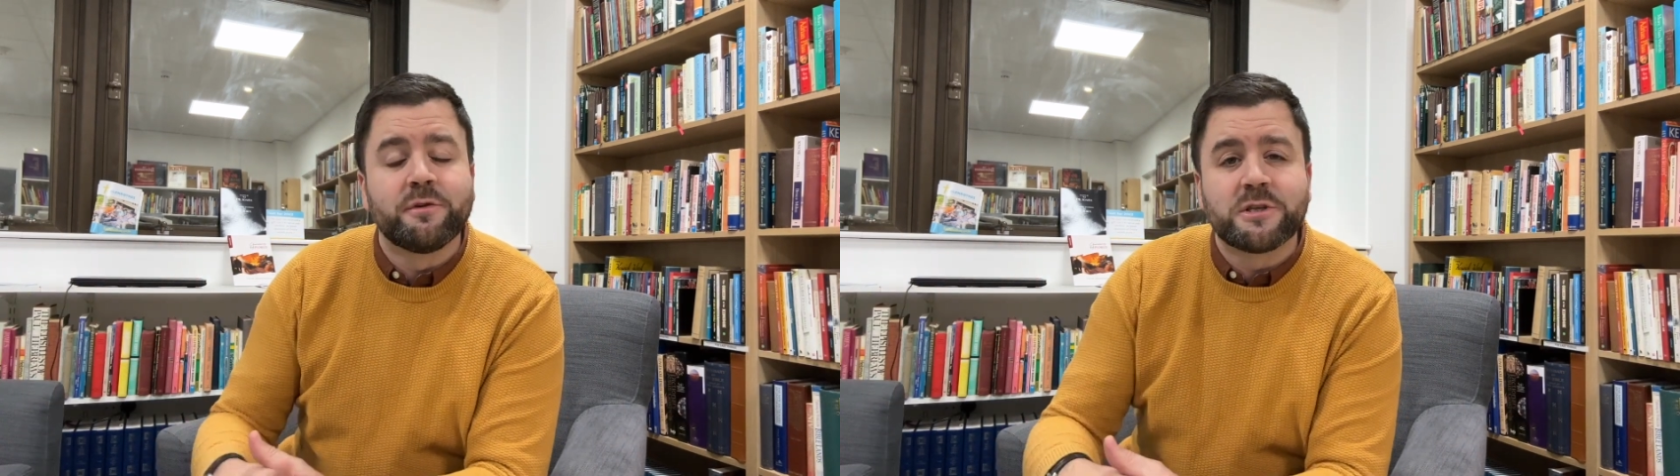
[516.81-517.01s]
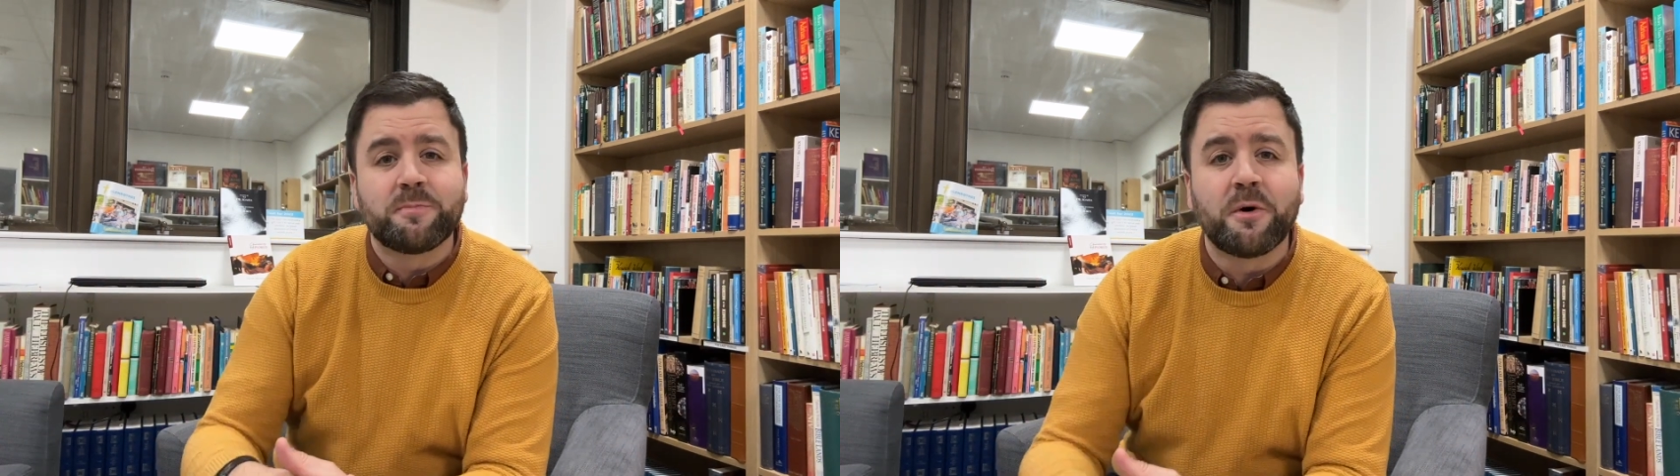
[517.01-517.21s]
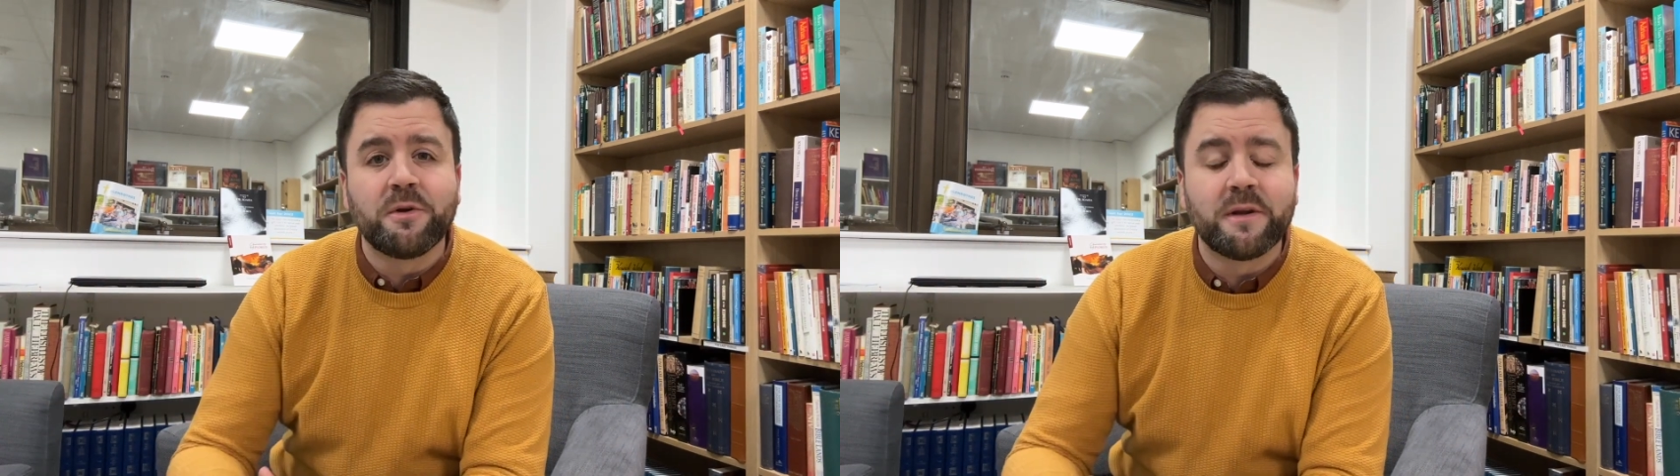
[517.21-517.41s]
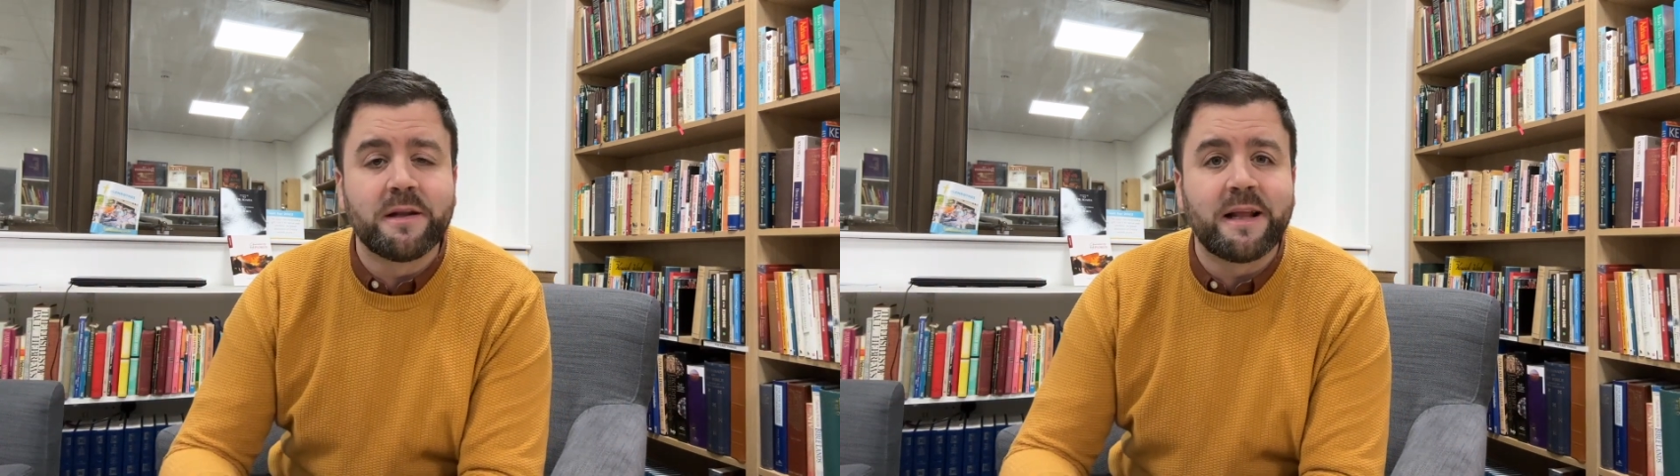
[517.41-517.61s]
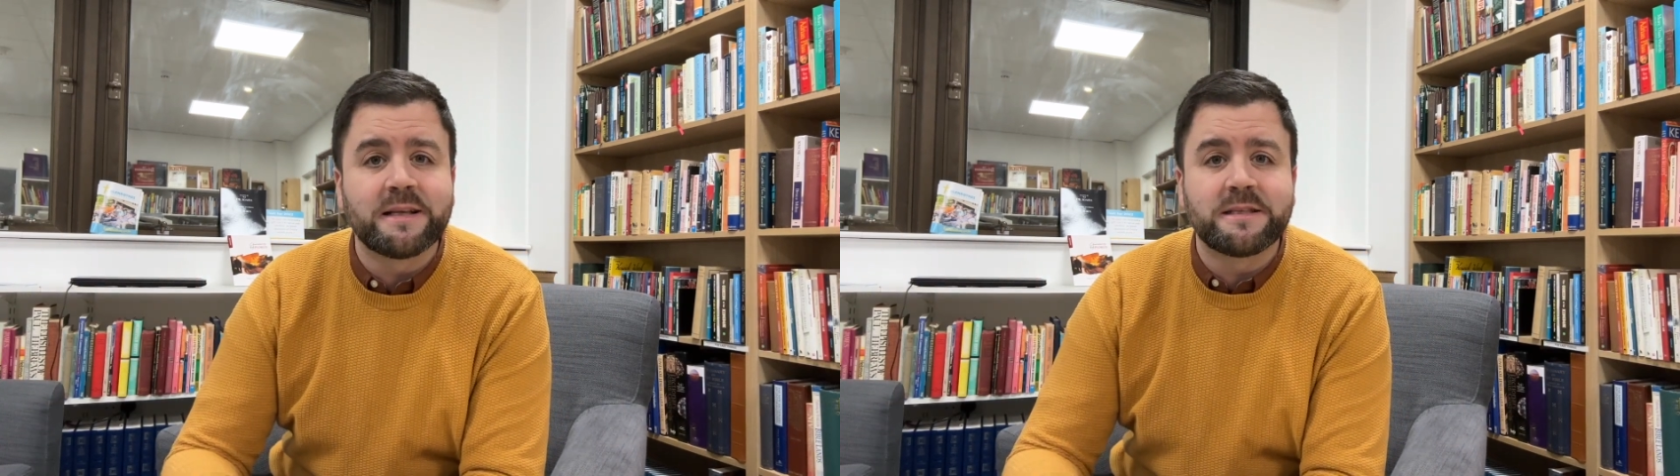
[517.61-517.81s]
responded
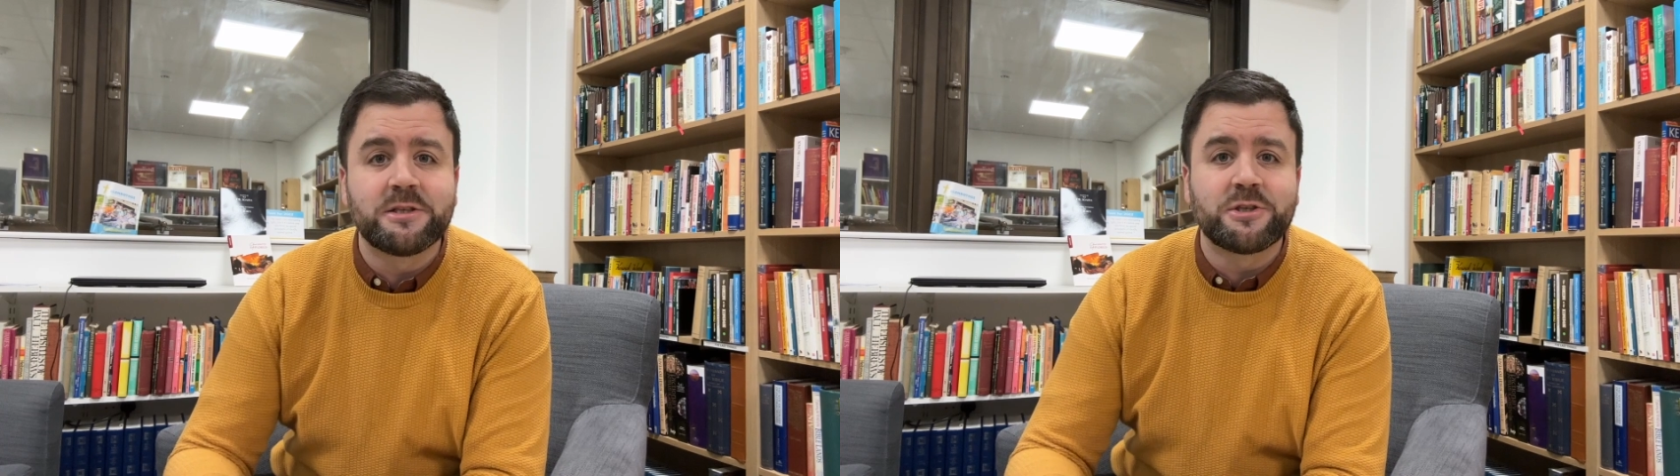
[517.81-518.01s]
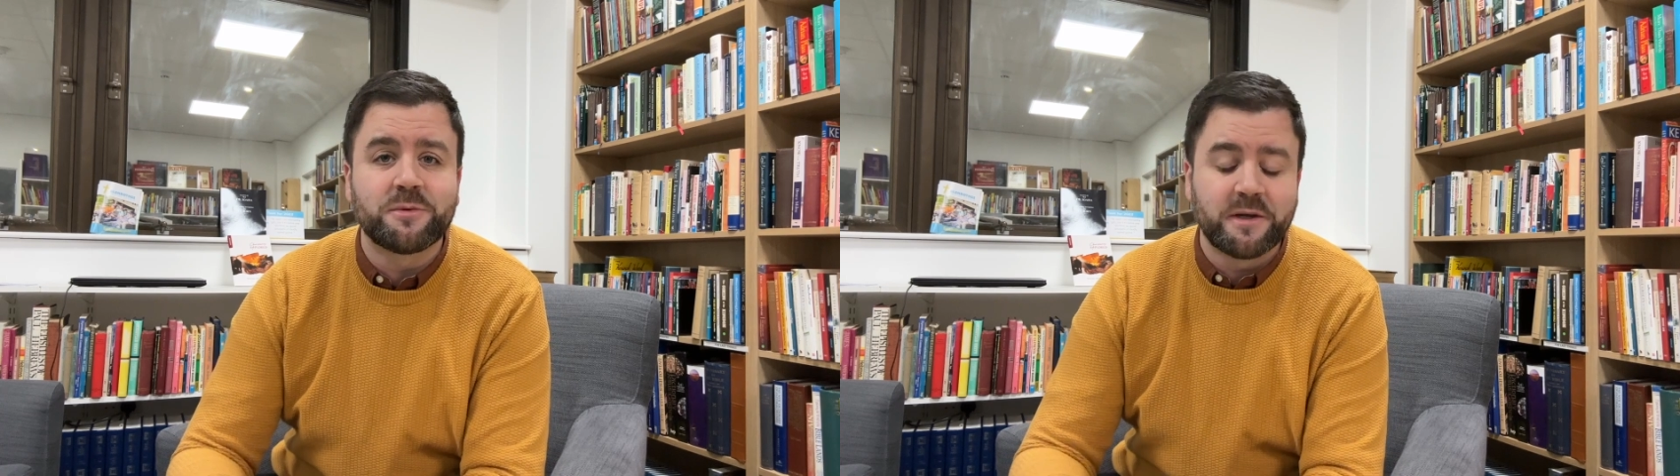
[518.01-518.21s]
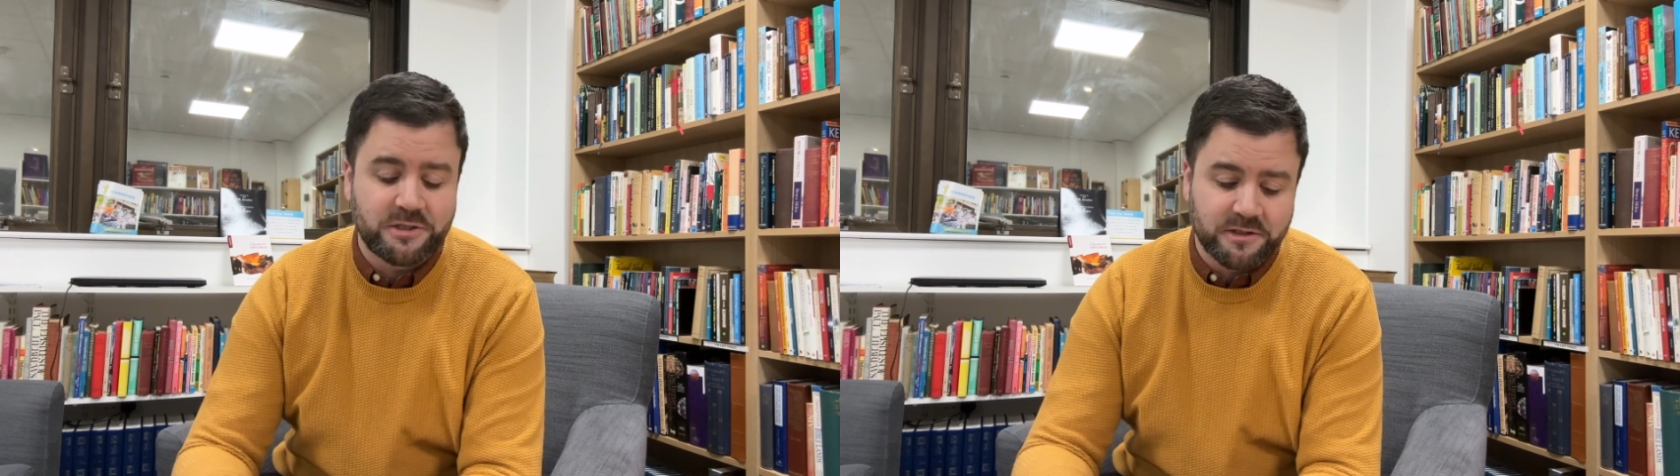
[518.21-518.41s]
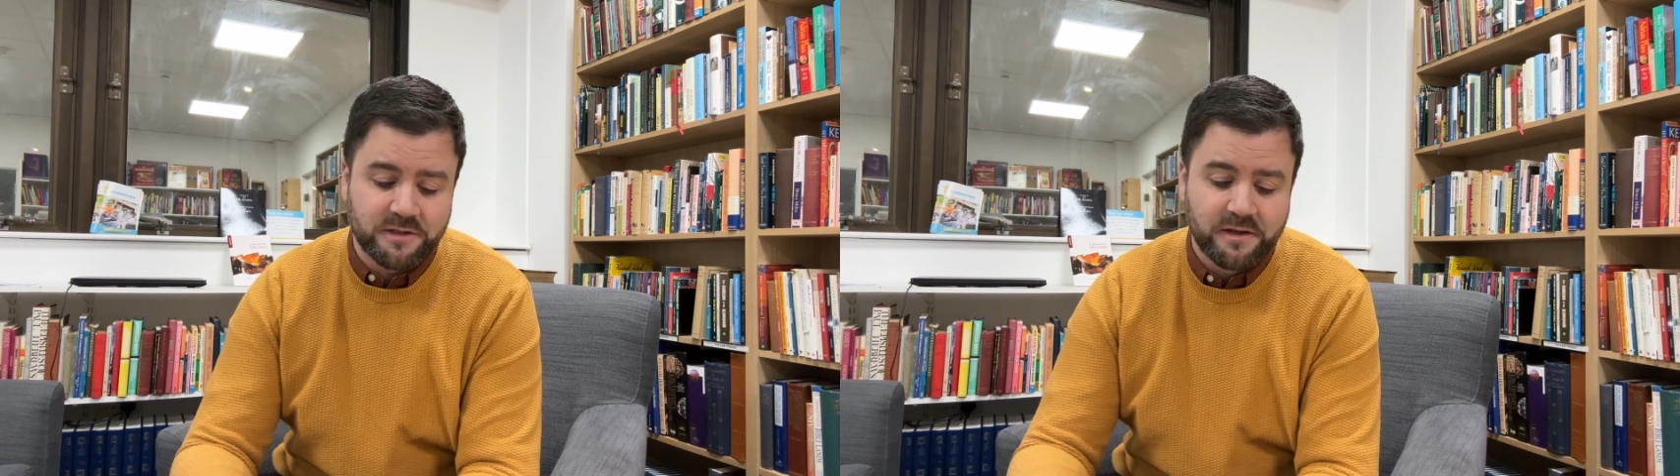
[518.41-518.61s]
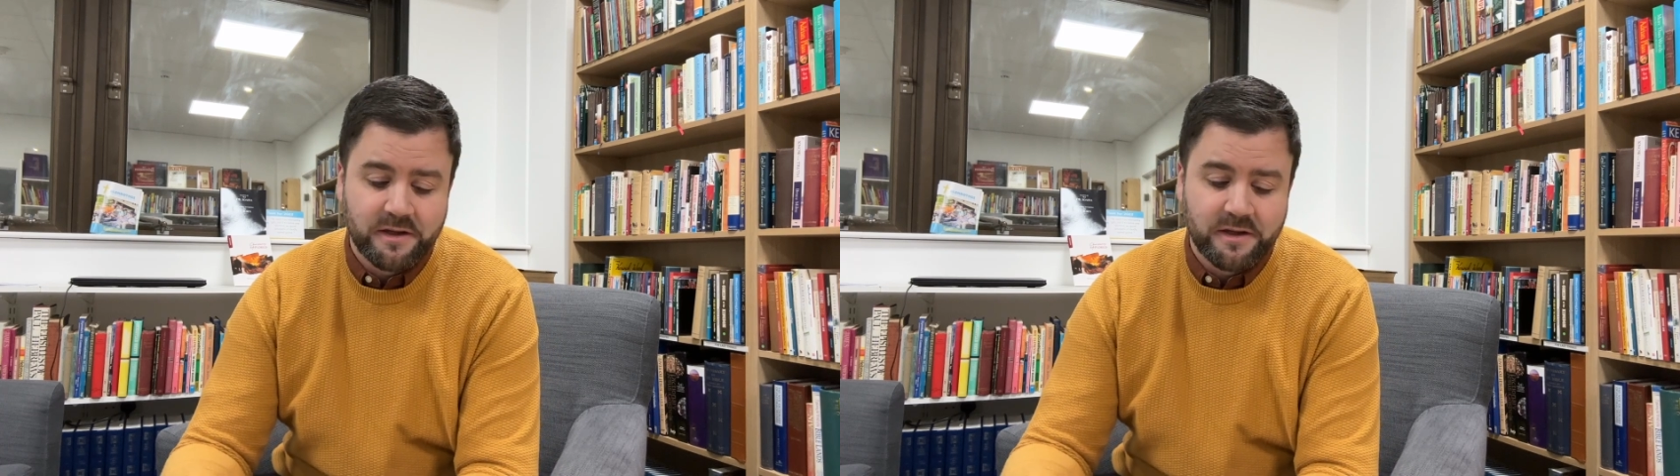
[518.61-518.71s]
in that situation?